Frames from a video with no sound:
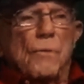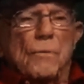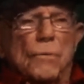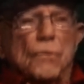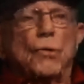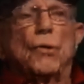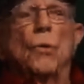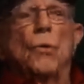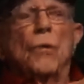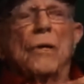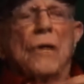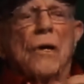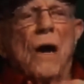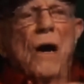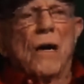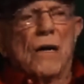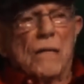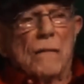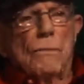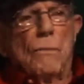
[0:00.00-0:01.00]
2
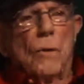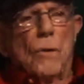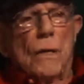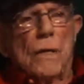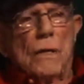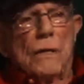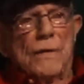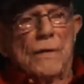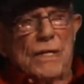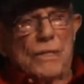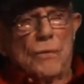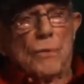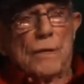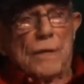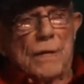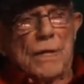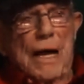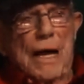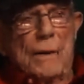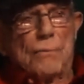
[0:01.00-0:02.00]
o'clock in the morning, that's when
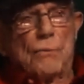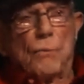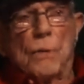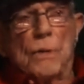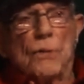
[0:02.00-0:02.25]
it happened.